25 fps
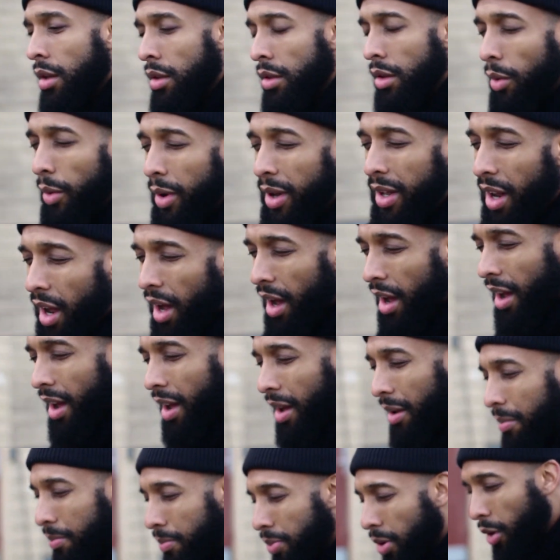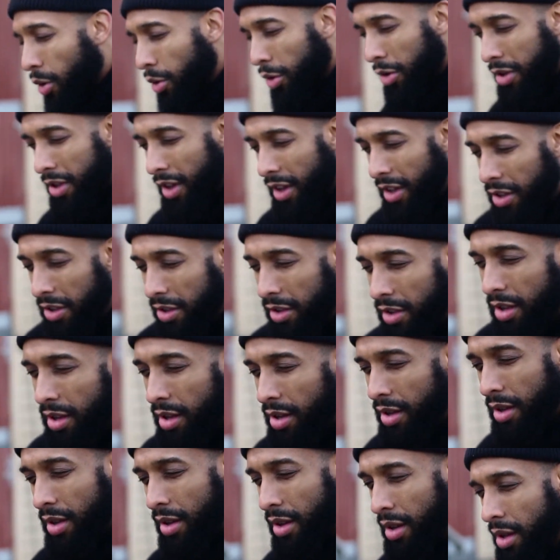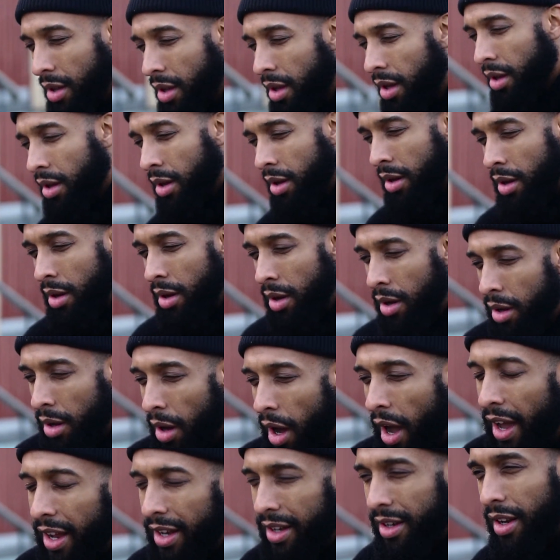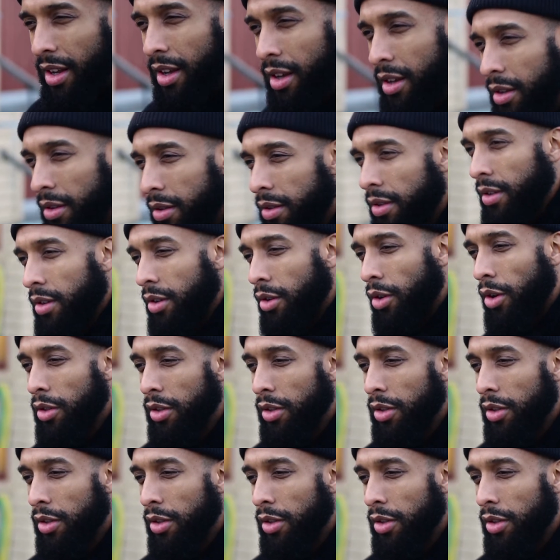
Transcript: the way that I processed ideas and